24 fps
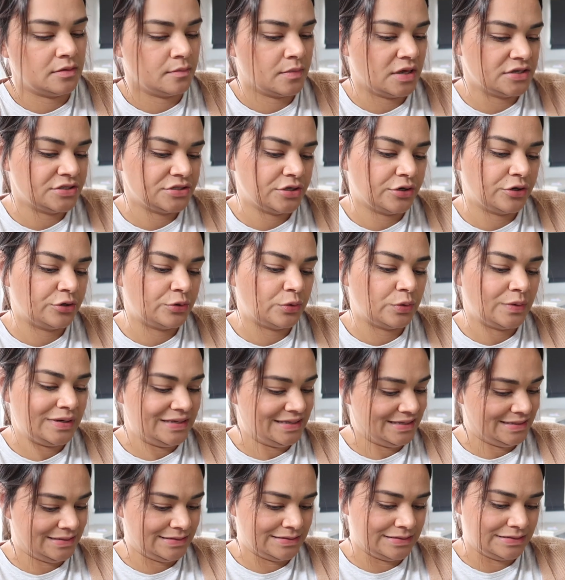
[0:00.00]
My total
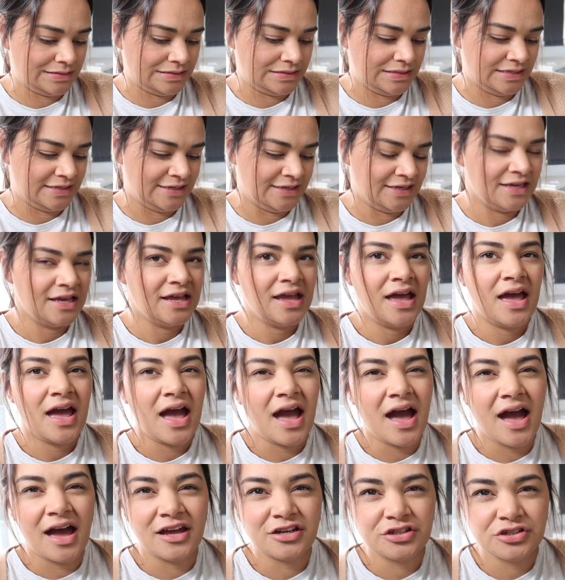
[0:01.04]
is
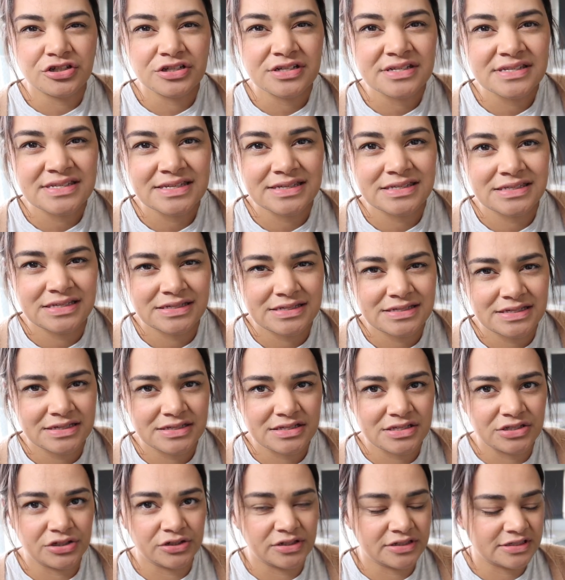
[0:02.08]

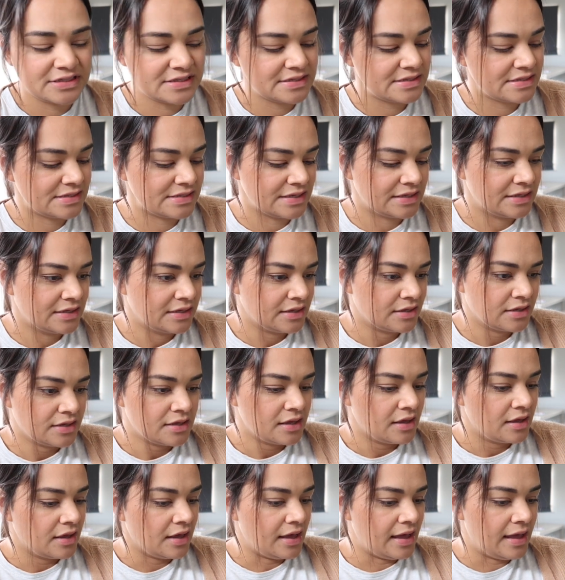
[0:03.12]
$166.
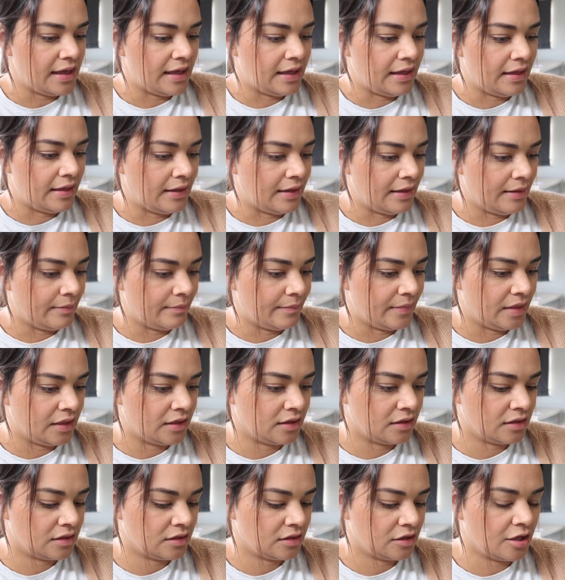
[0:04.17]
I'm
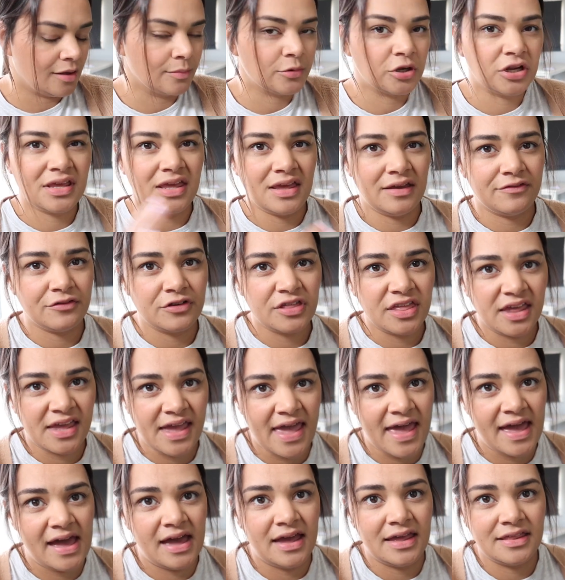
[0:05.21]
going to get everything
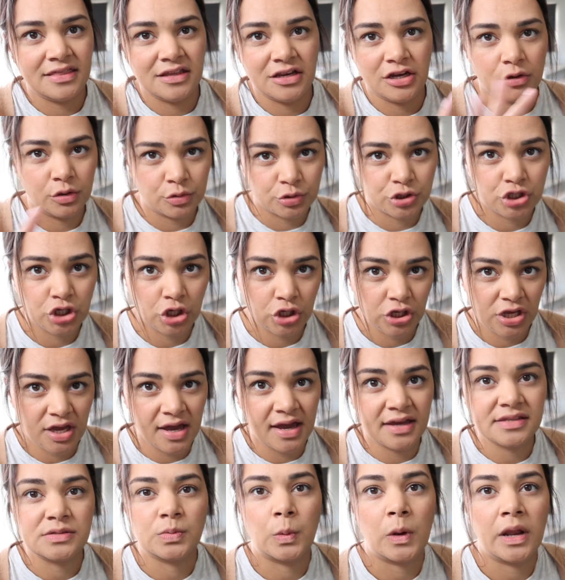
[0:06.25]
out and then I'll show you
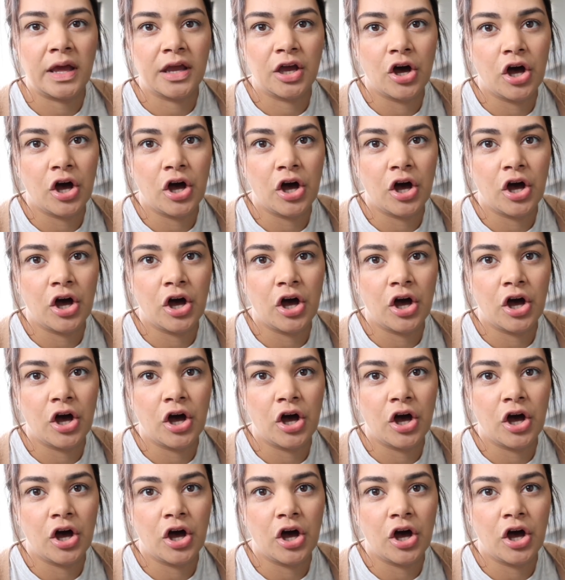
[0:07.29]
guys what I